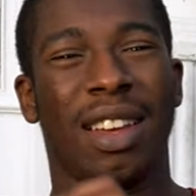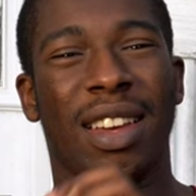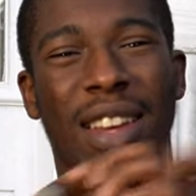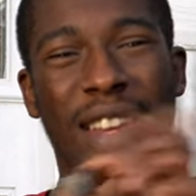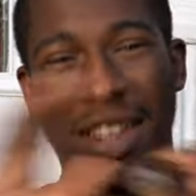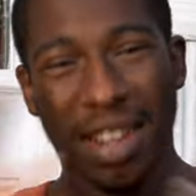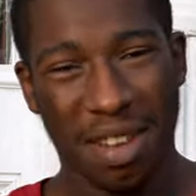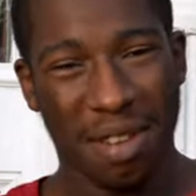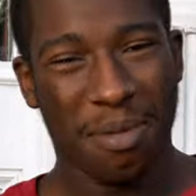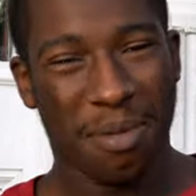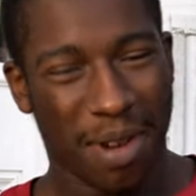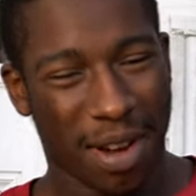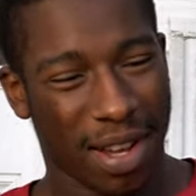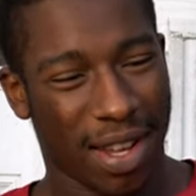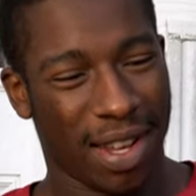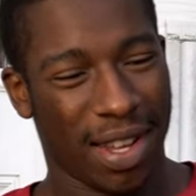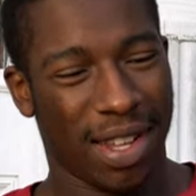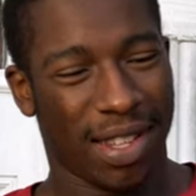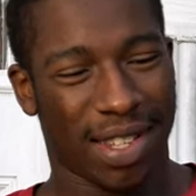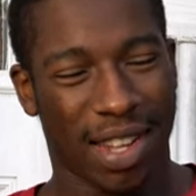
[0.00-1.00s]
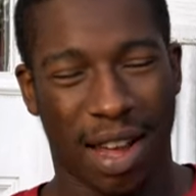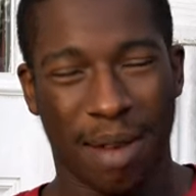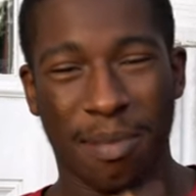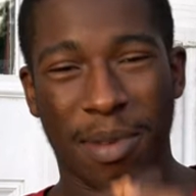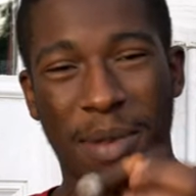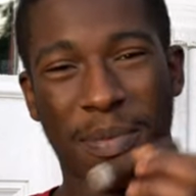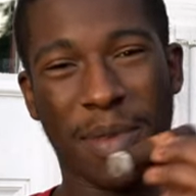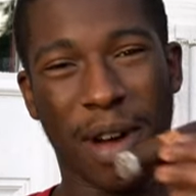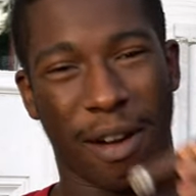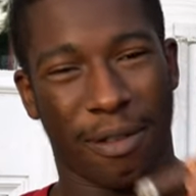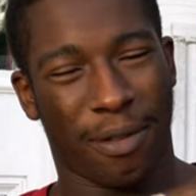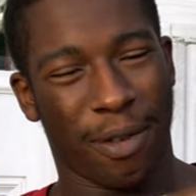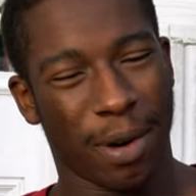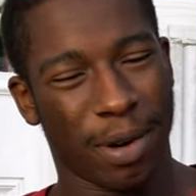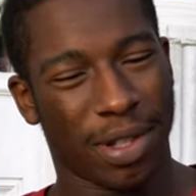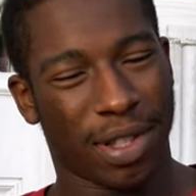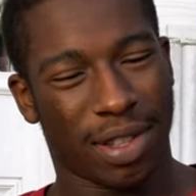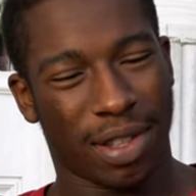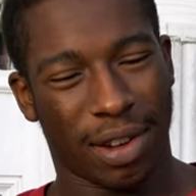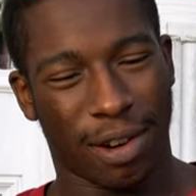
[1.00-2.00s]
Anyways, I'm in my
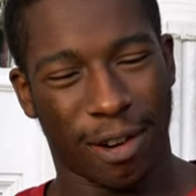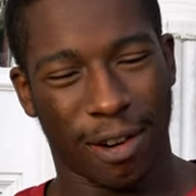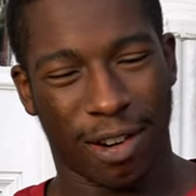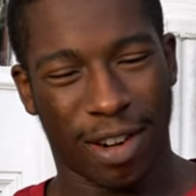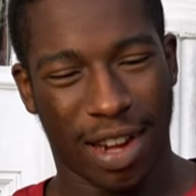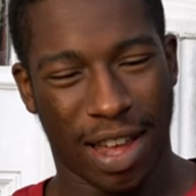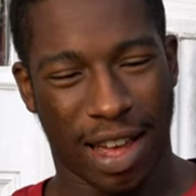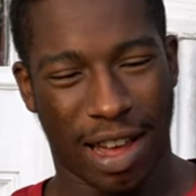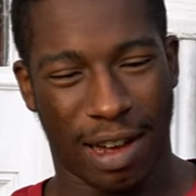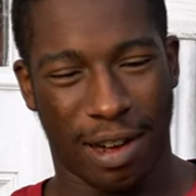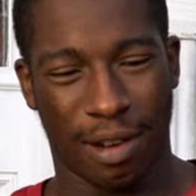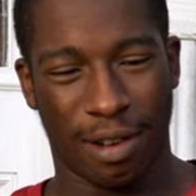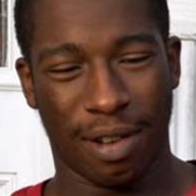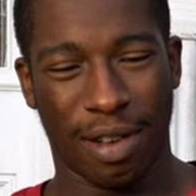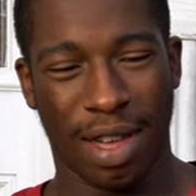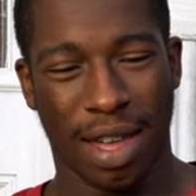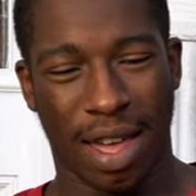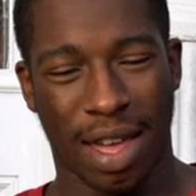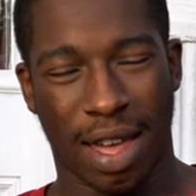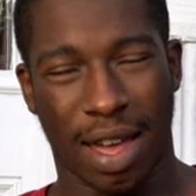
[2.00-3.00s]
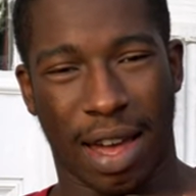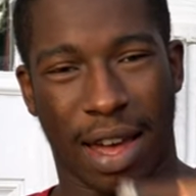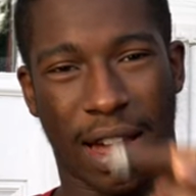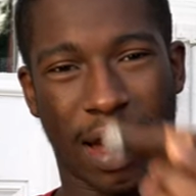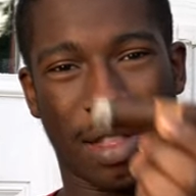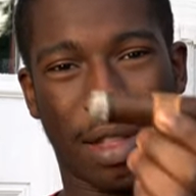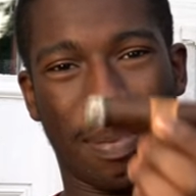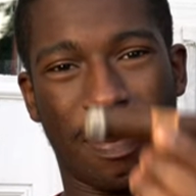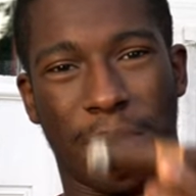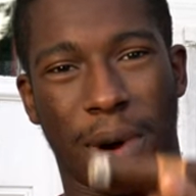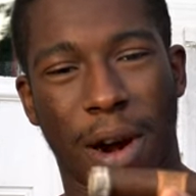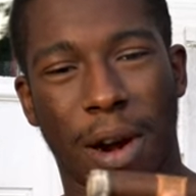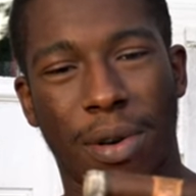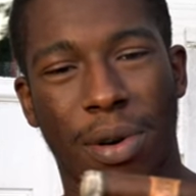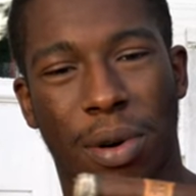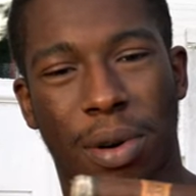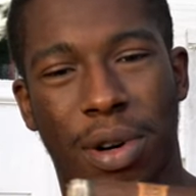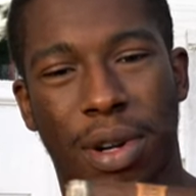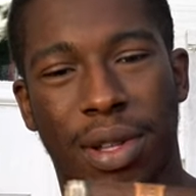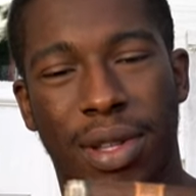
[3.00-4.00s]
first third now. Uh, the burn
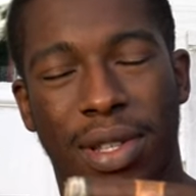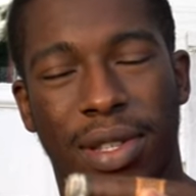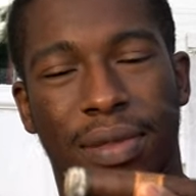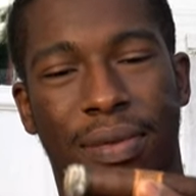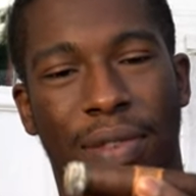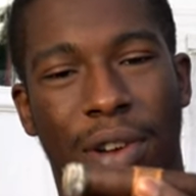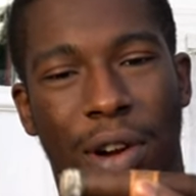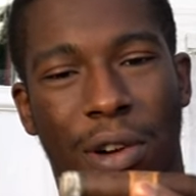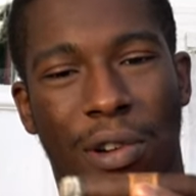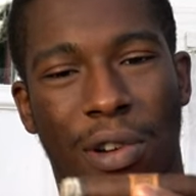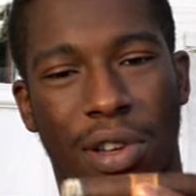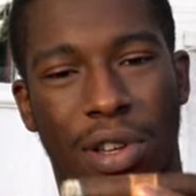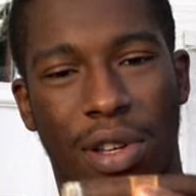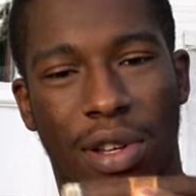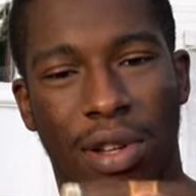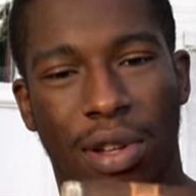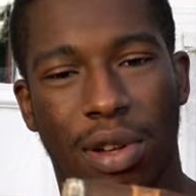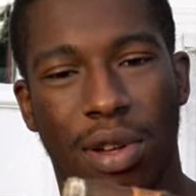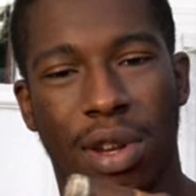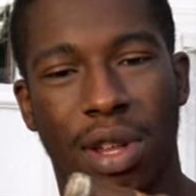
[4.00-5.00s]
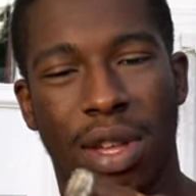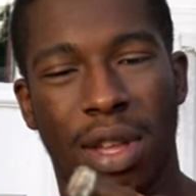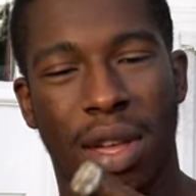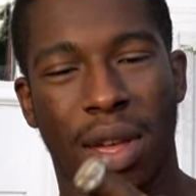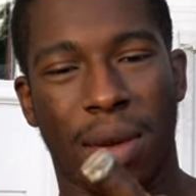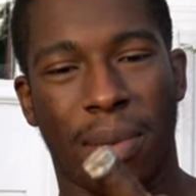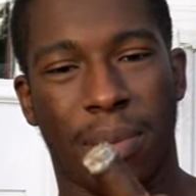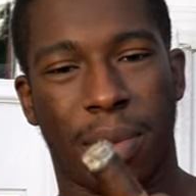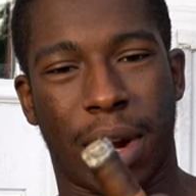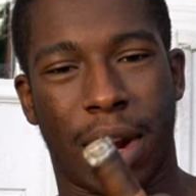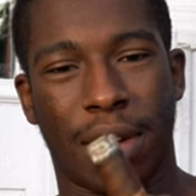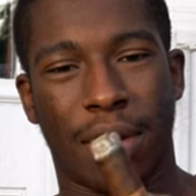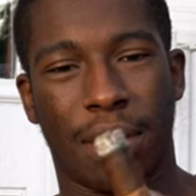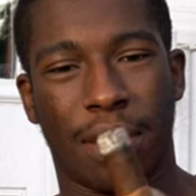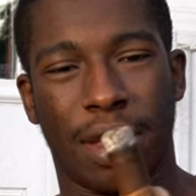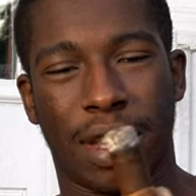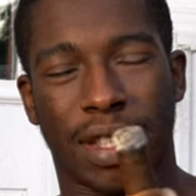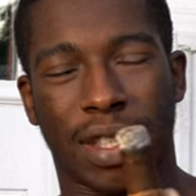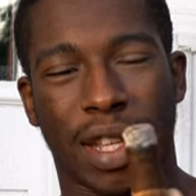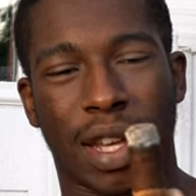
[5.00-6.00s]
on it is very good, but I know
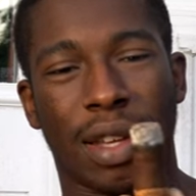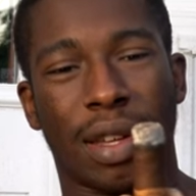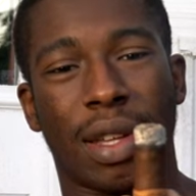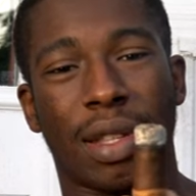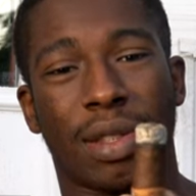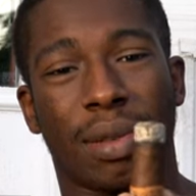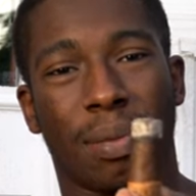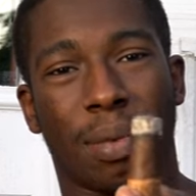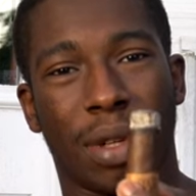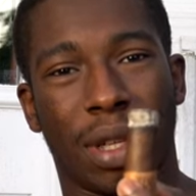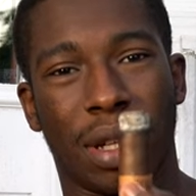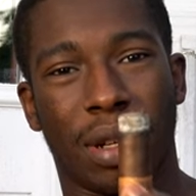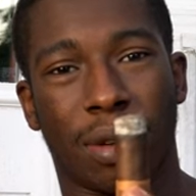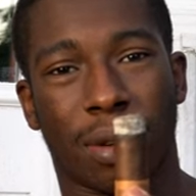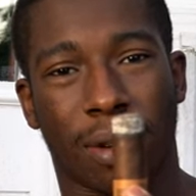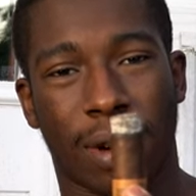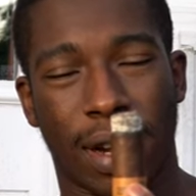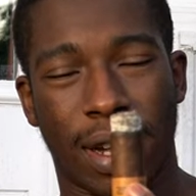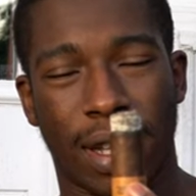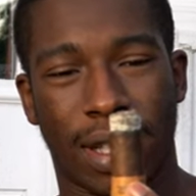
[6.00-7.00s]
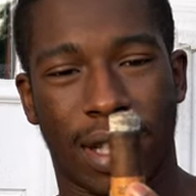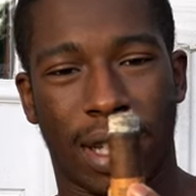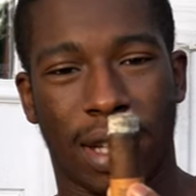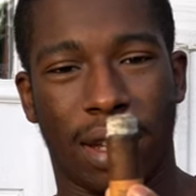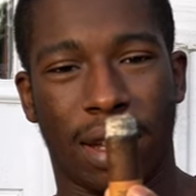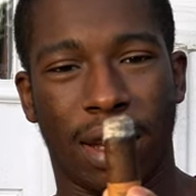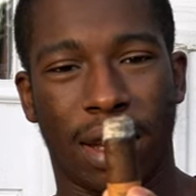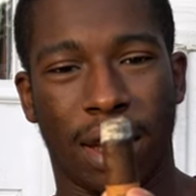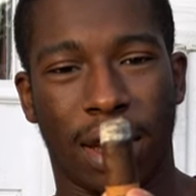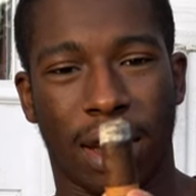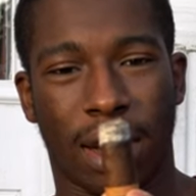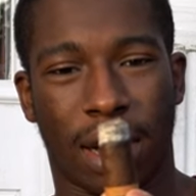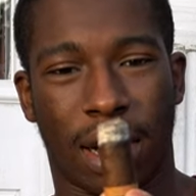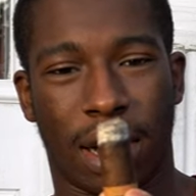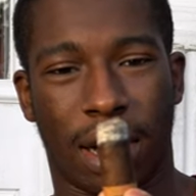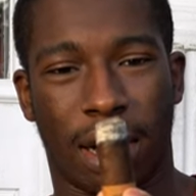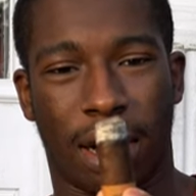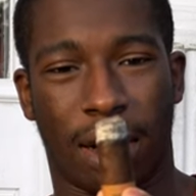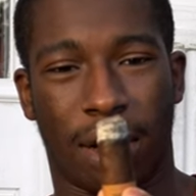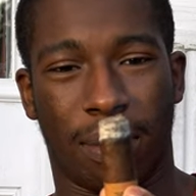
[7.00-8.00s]
this thing gets really crazy.
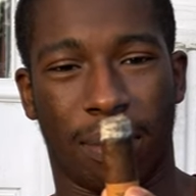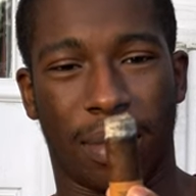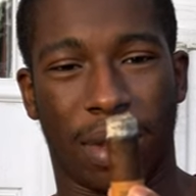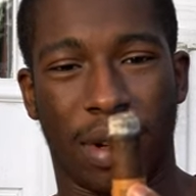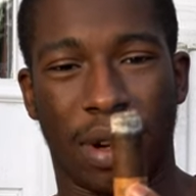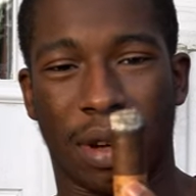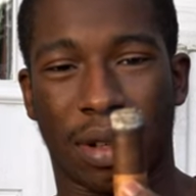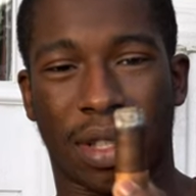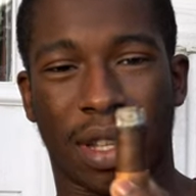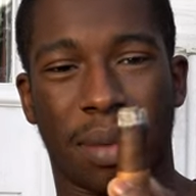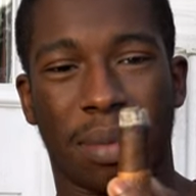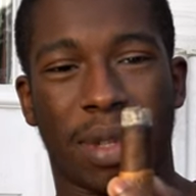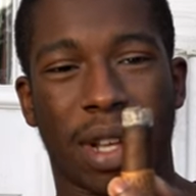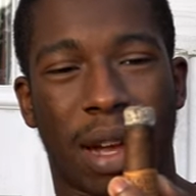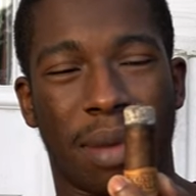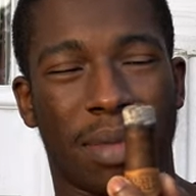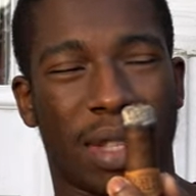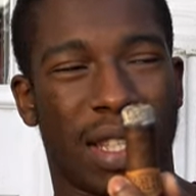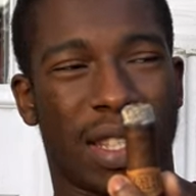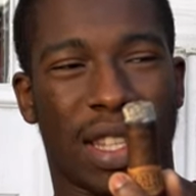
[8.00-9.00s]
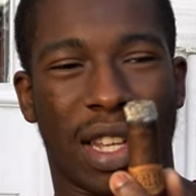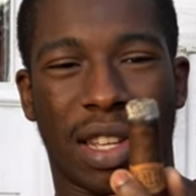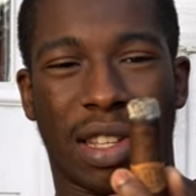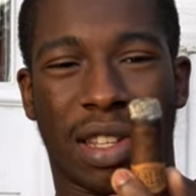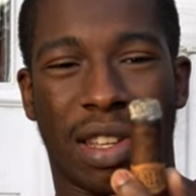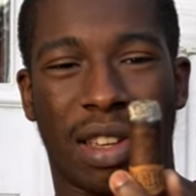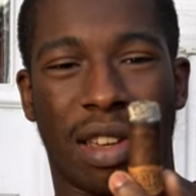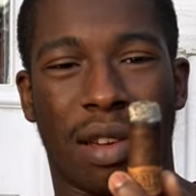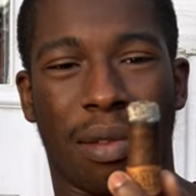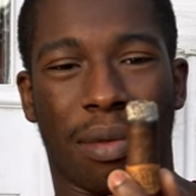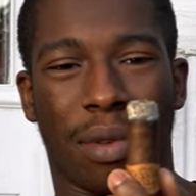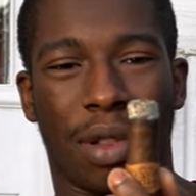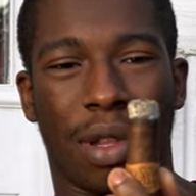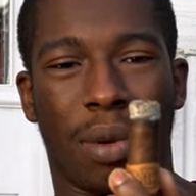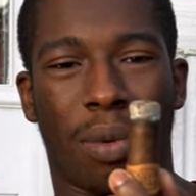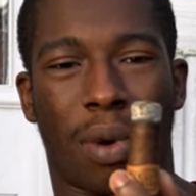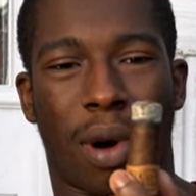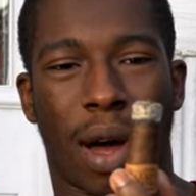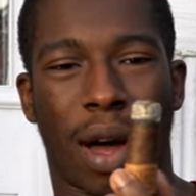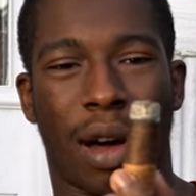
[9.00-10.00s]
Um, you know, sometimes these things can get really
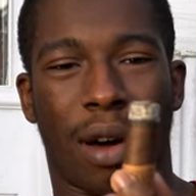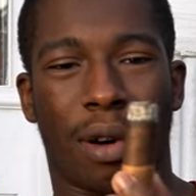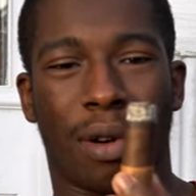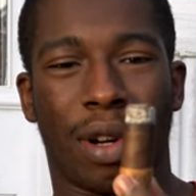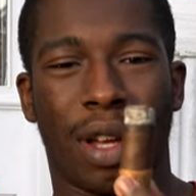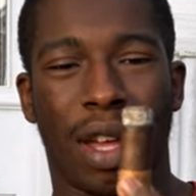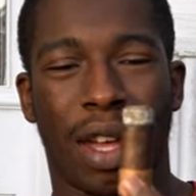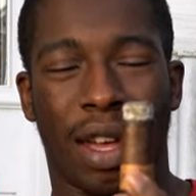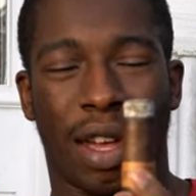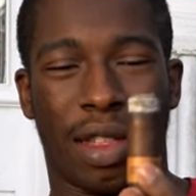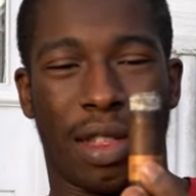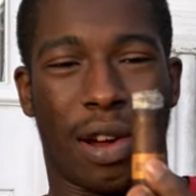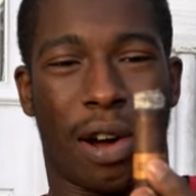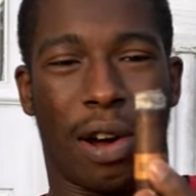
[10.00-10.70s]
wild, and